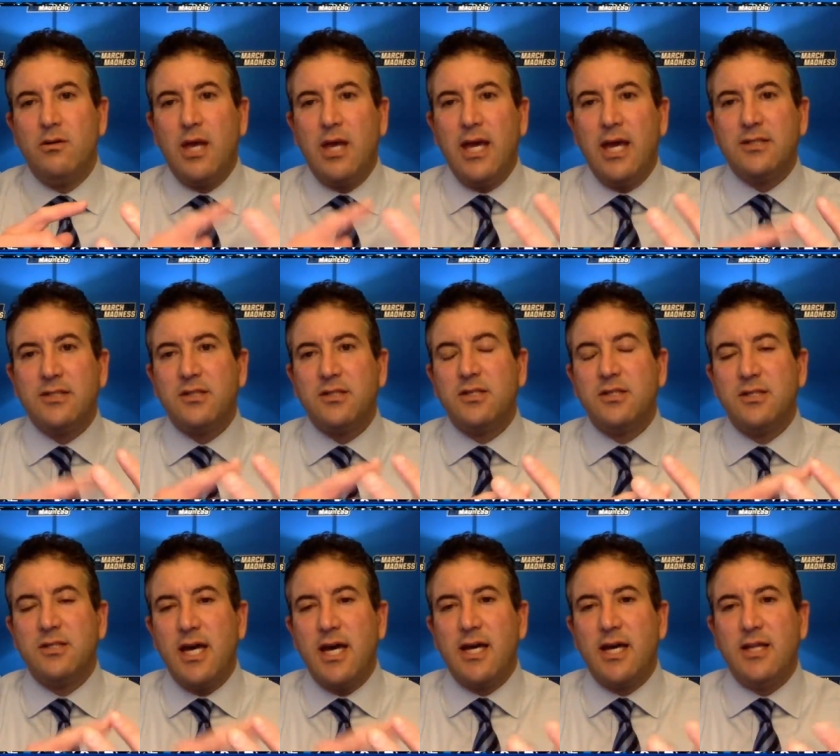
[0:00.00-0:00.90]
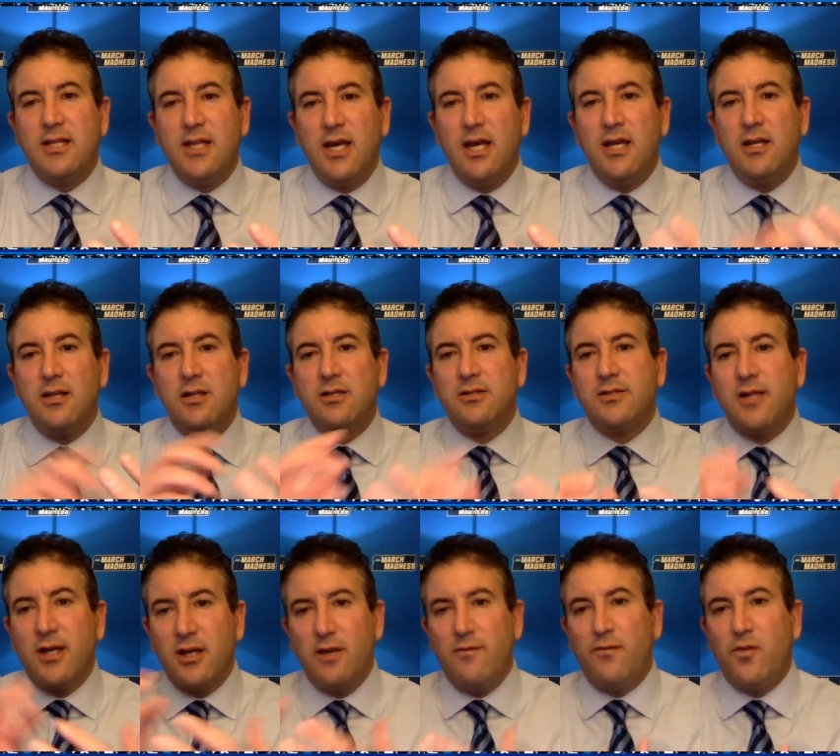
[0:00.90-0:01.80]
Kansas, Gonzaga, Dayton,
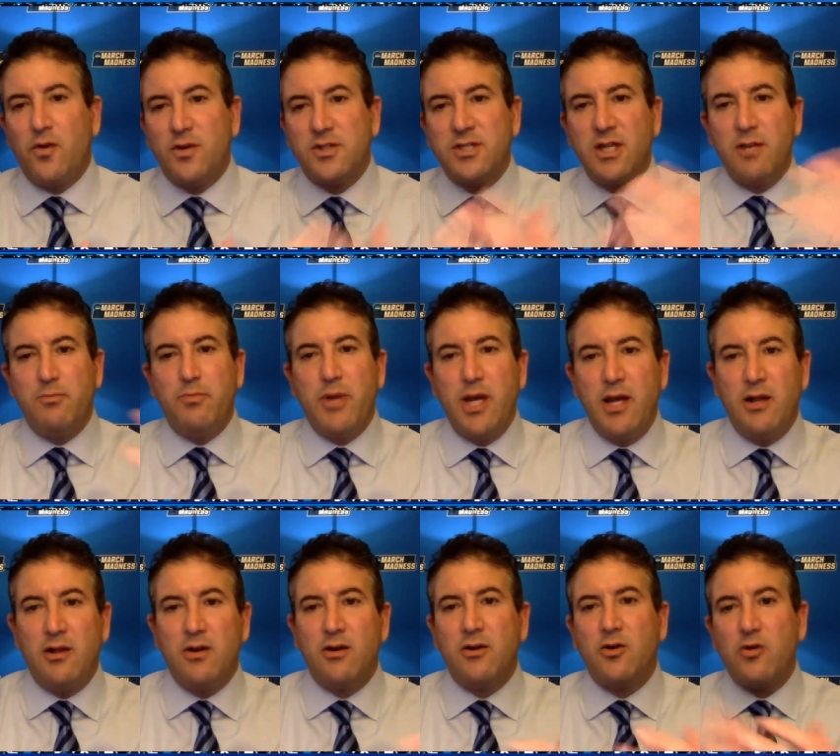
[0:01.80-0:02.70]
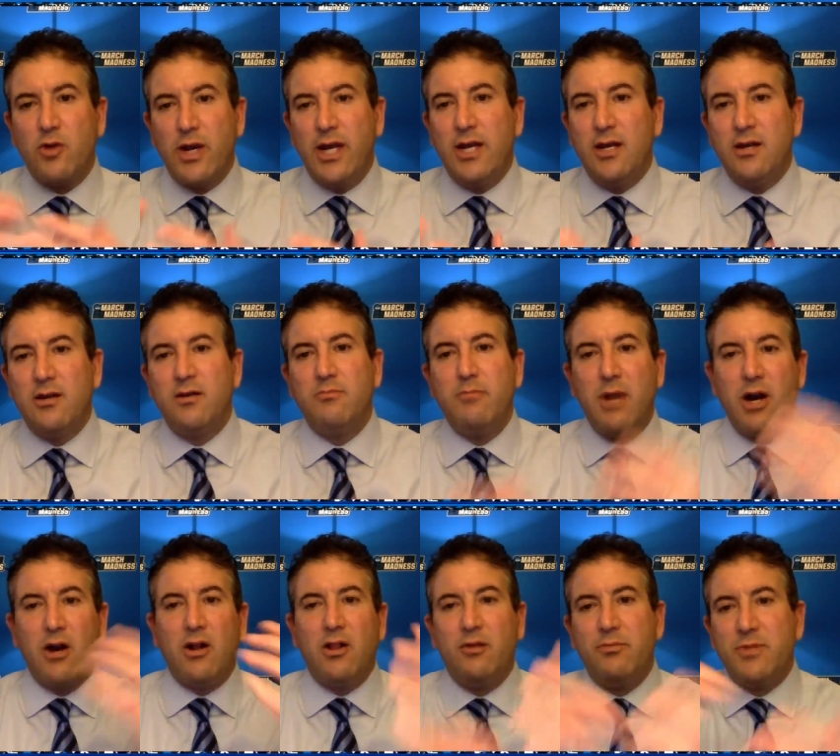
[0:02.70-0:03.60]
Kentucky, Florida State, Baylor, Creighton,
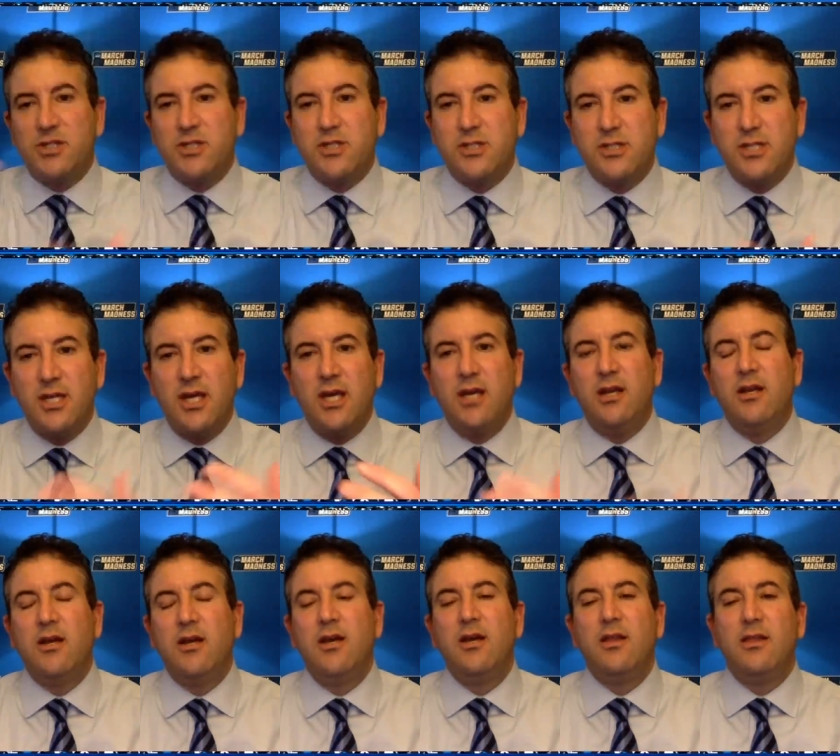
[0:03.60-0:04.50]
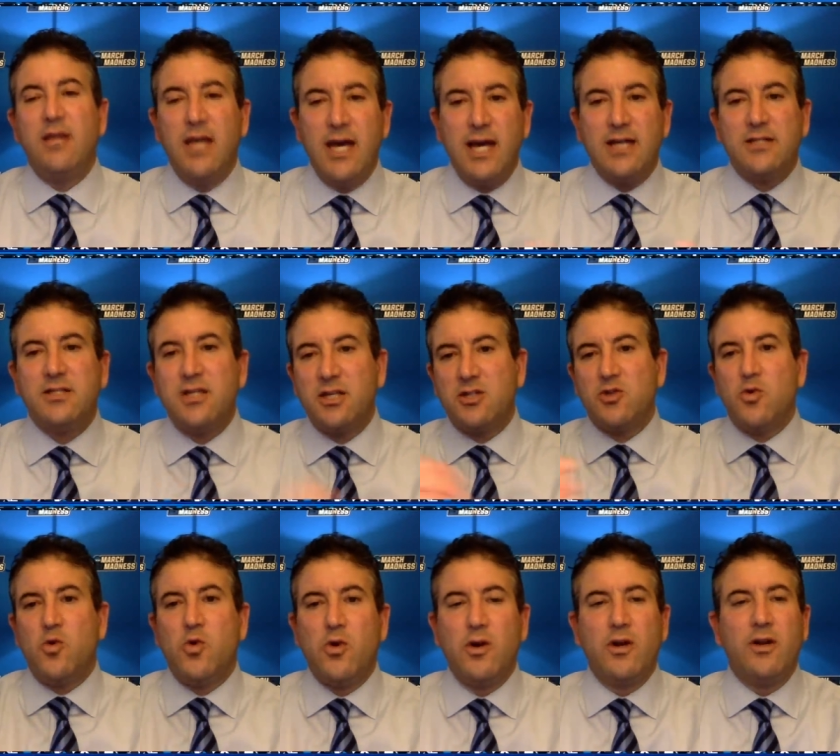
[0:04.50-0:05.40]
Maryland, Michigan State, the Aztecs,
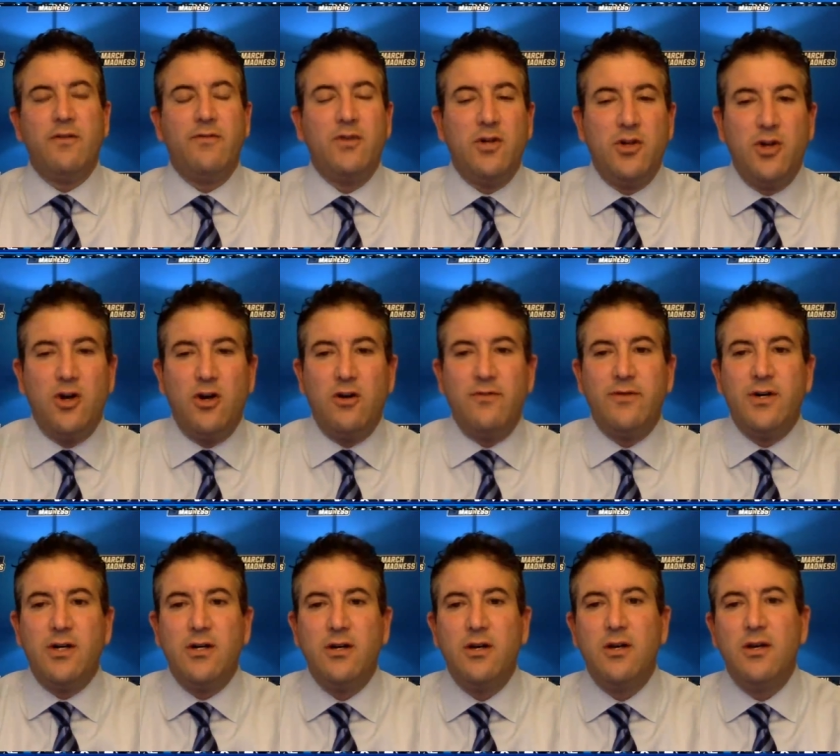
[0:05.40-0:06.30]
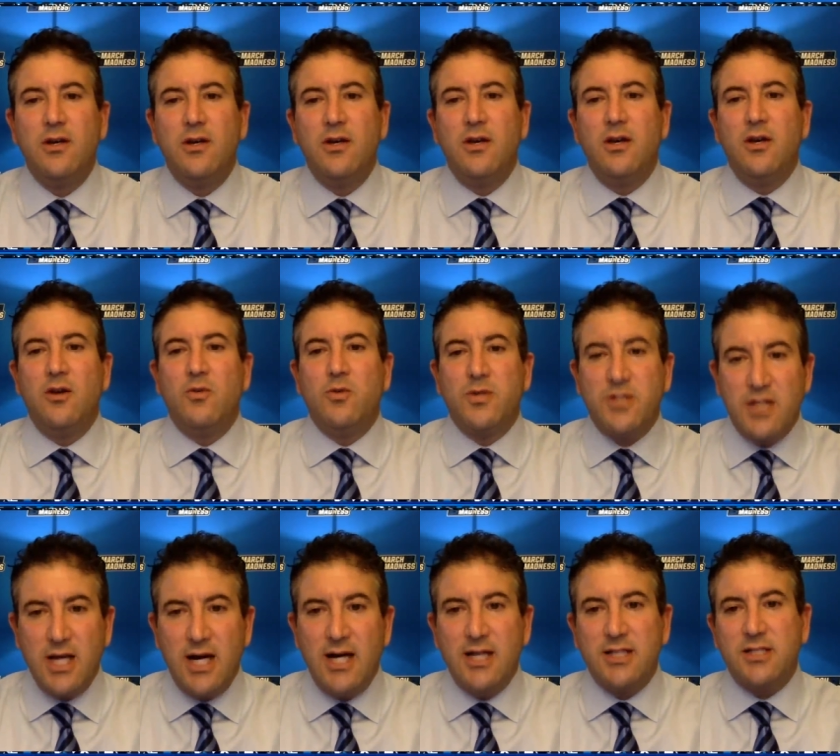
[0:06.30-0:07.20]
Oregon, Villanova,
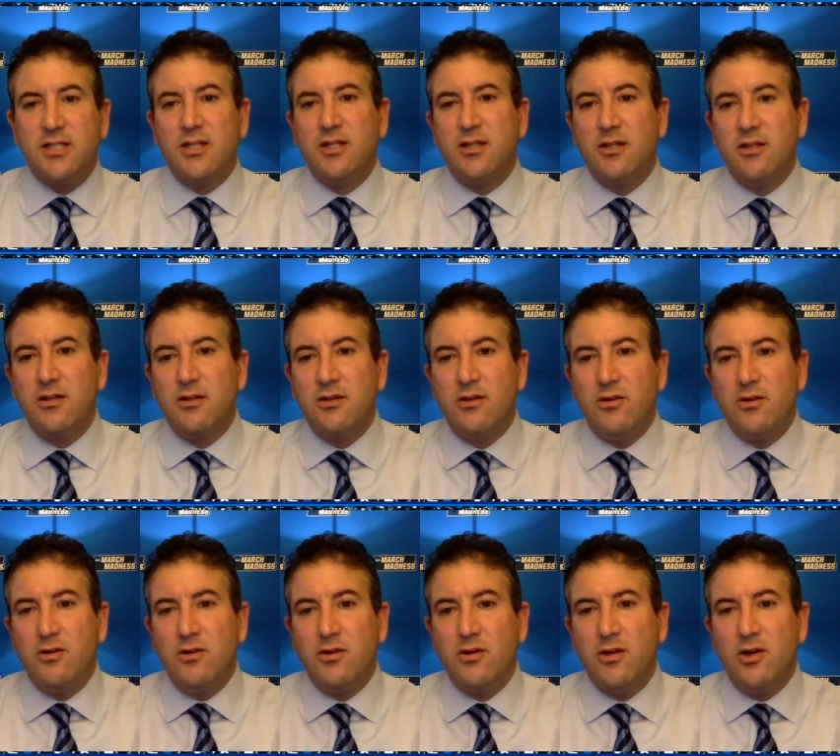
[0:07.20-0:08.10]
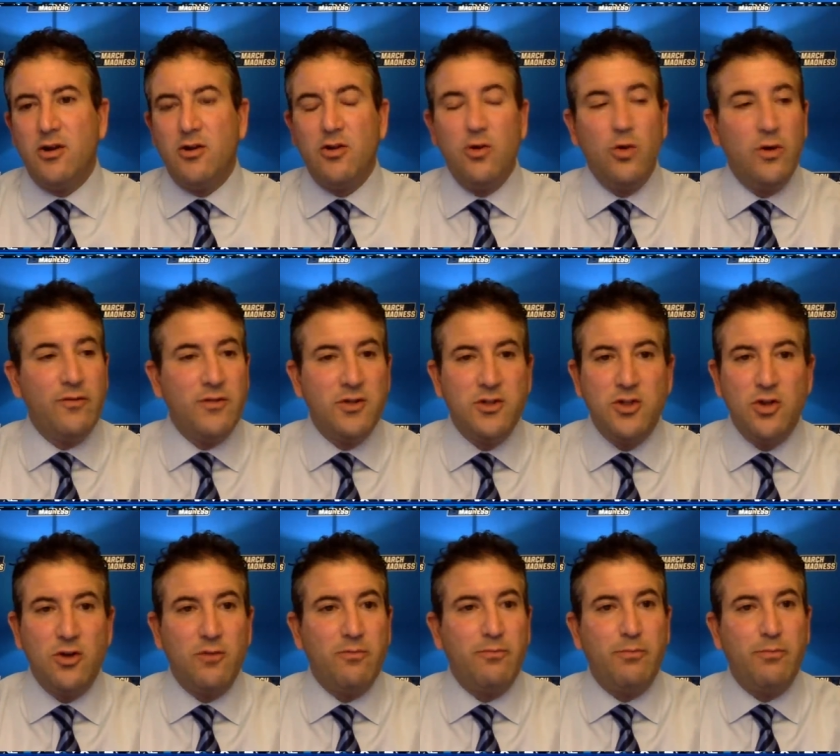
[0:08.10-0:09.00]
Wisconsin, you know, Louisville, Duke,